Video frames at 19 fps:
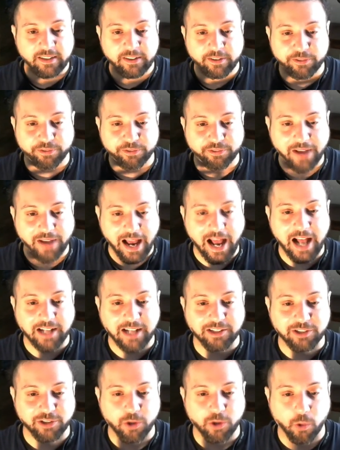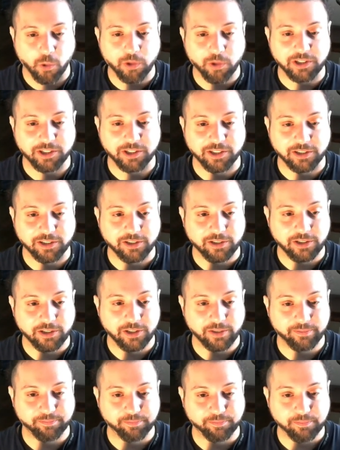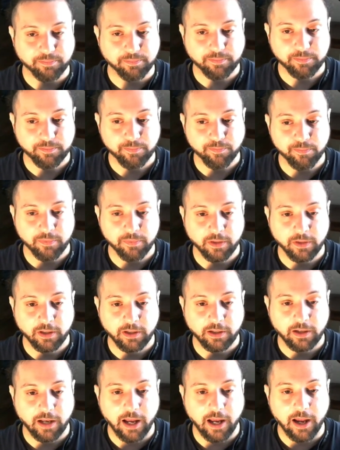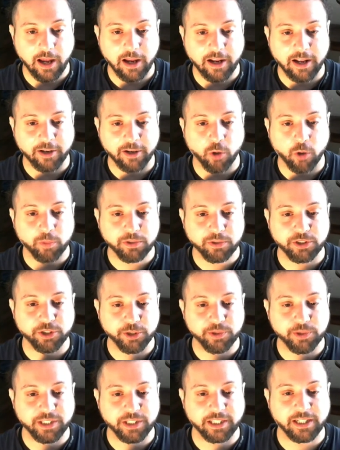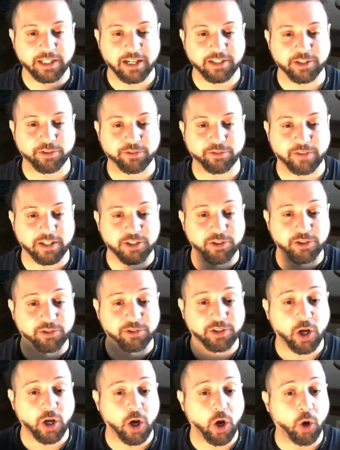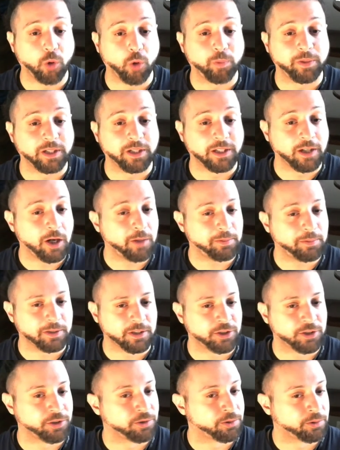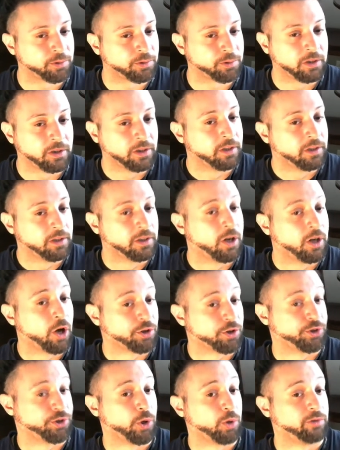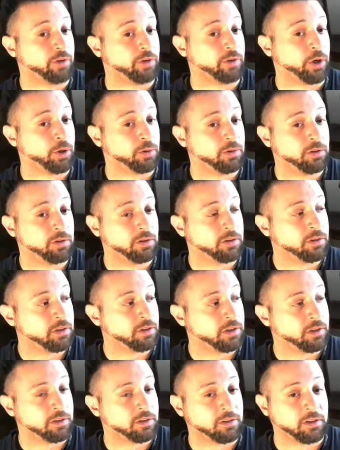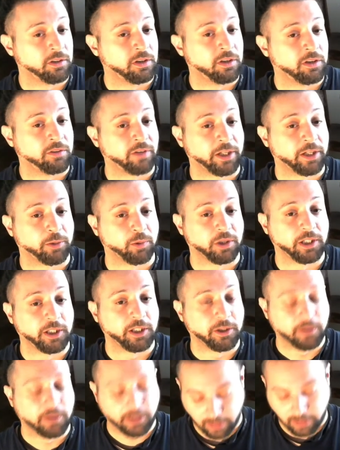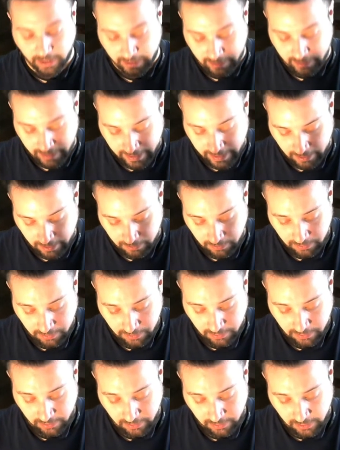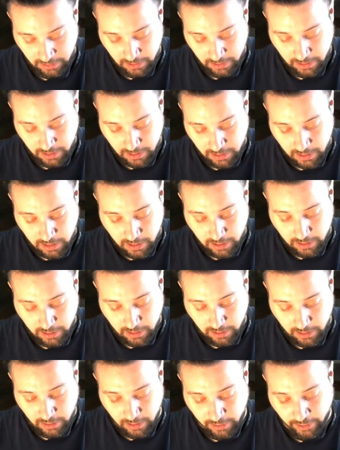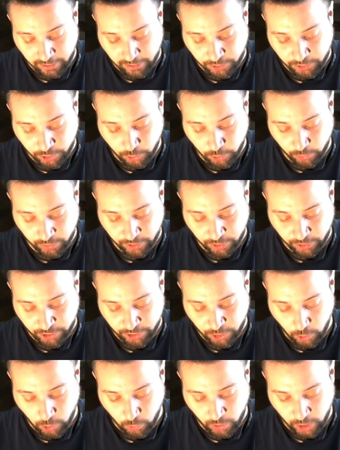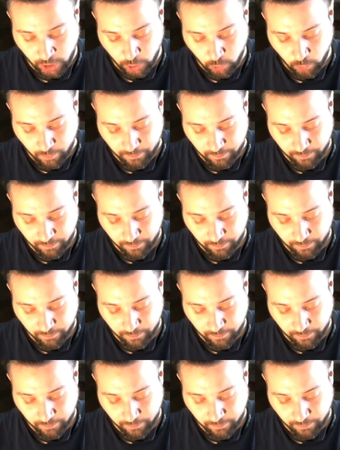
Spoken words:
fast choruses and almost using it as a vessel to open it up into a solo, like we're hearing right now. Another Schuldiner solo.